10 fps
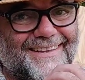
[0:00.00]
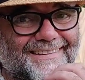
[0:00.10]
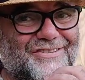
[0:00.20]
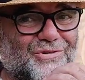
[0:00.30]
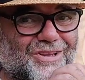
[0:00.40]

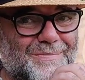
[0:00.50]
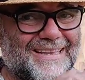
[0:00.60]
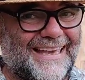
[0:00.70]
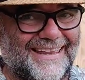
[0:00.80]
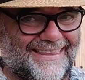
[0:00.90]
they've still got the
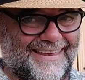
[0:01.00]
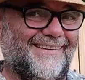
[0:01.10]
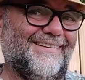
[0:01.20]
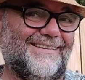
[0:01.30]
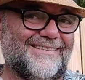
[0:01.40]
money, haven't they?
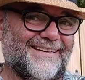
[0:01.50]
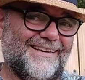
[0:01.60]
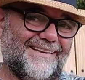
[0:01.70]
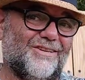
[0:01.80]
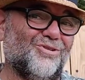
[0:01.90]
You
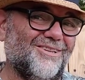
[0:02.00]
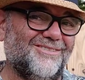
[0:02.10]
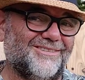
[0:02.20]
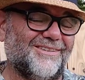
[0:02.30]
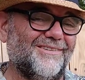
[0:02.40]
see, and you'll
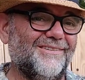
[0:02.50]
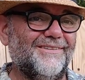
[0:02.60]
lose it.